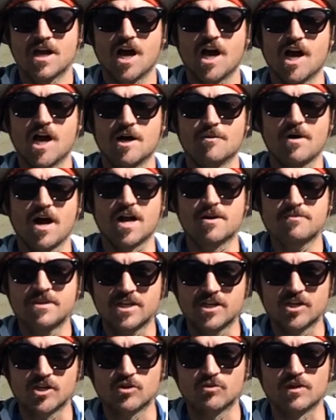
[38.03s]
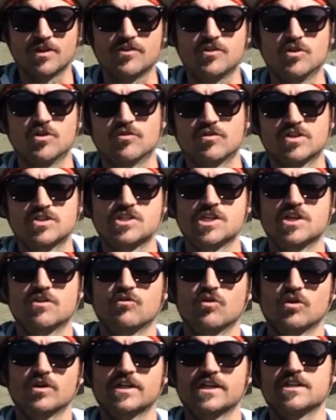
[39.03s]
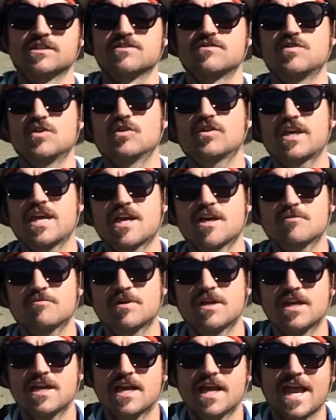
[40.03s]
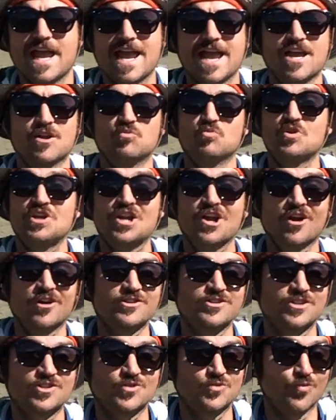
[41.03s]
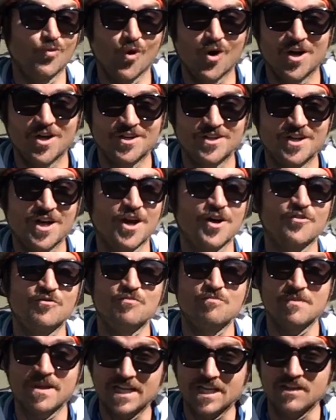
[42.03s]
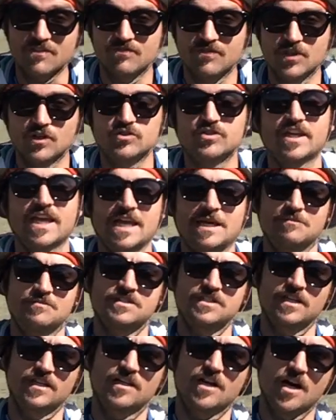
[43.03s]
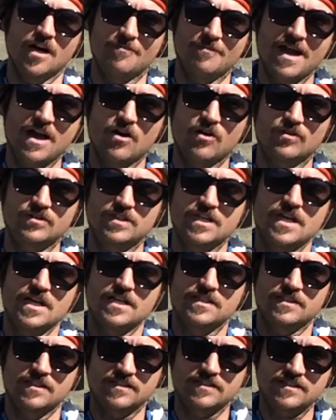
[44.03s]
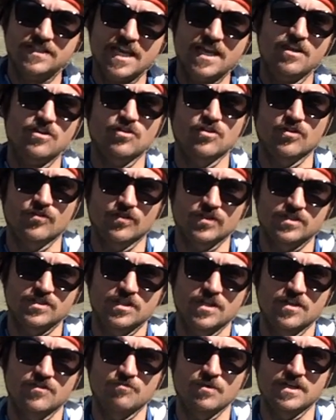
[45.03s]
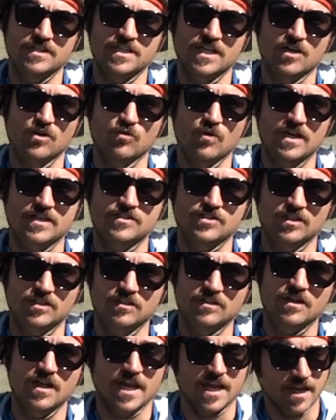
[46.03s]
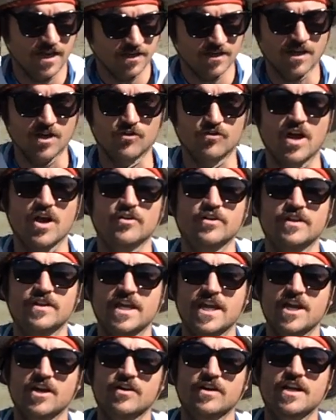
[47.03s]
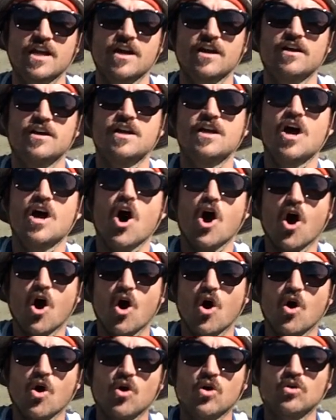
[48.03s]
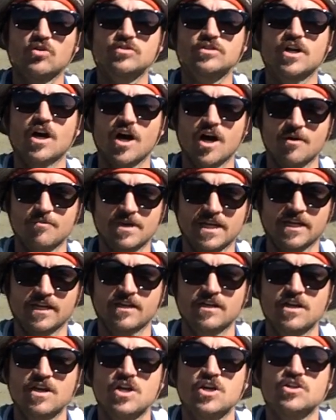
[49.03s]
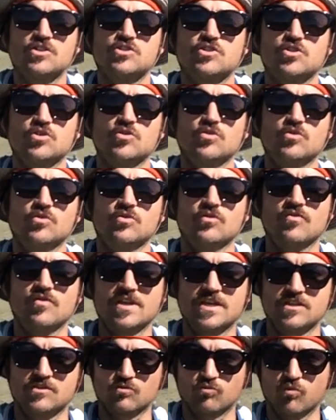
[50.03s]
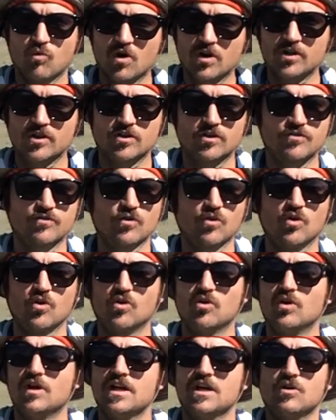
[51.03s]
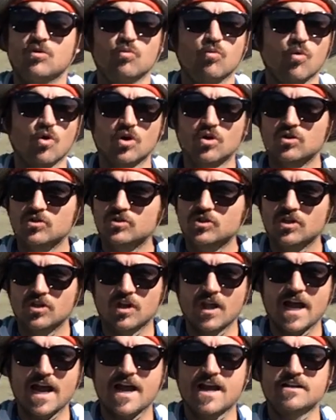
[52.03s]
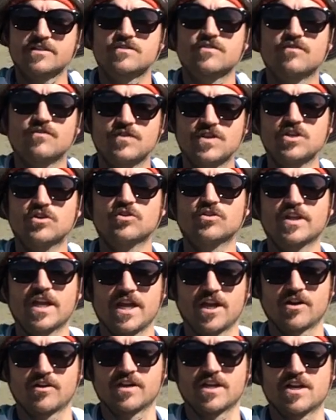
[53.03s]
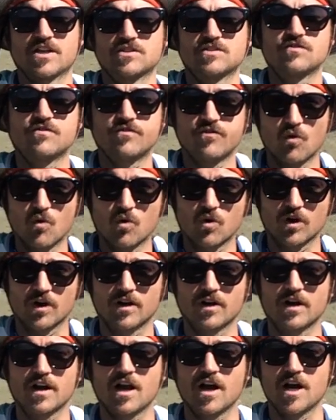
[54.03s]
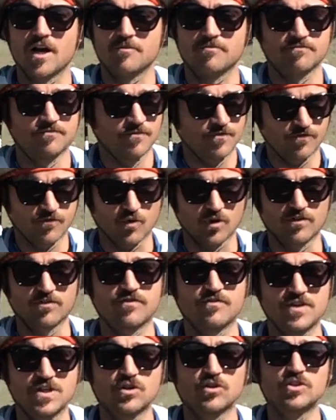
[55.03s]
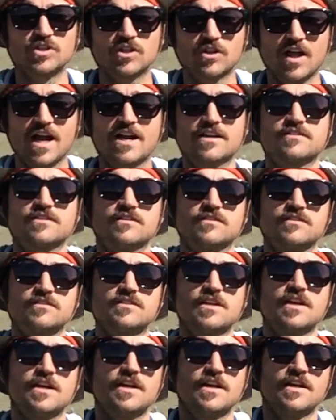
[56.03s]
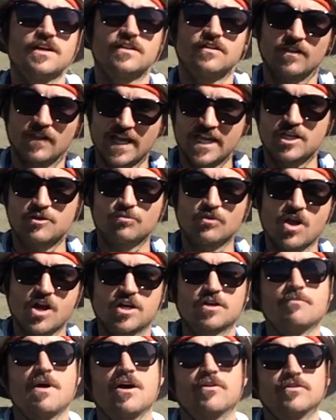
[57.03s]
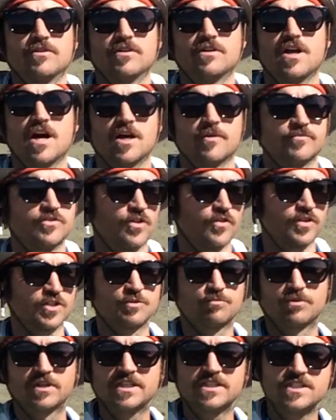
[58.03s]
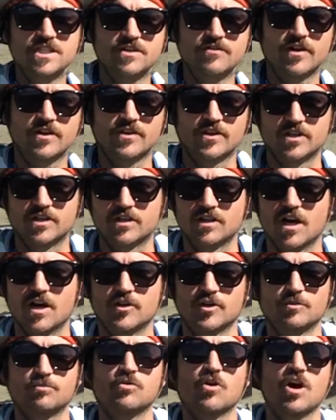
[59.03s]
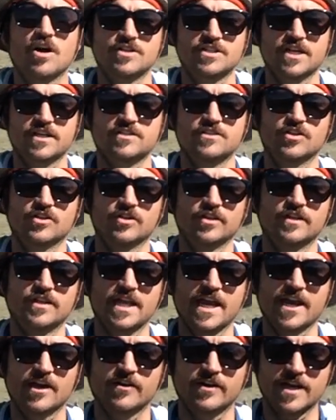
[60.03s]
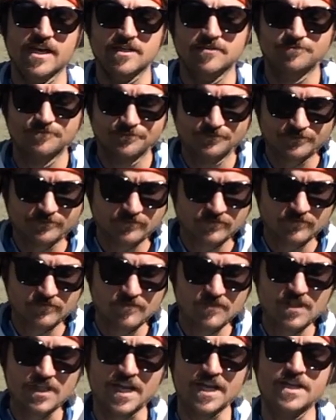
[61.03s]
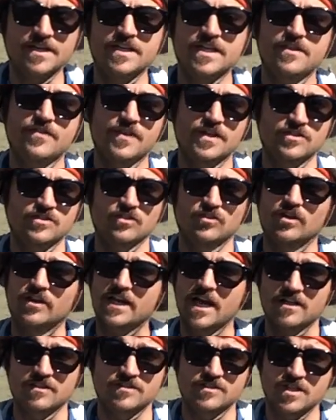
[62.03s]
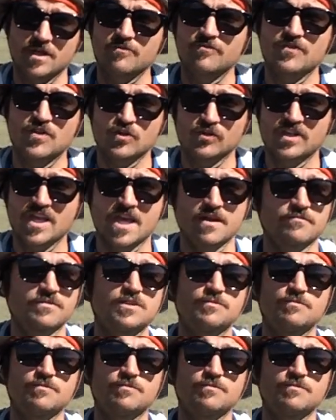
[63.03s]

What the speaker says: I'm here with University of Oregon's field camp, and we are just one of many field camps that come out to stay at University of Montana Western and around in the area, all coming to these wonderful world-class field areas for field classes like Block Mountain. So there's plenty of other projects that are in the area and neat things to look at, and some field camps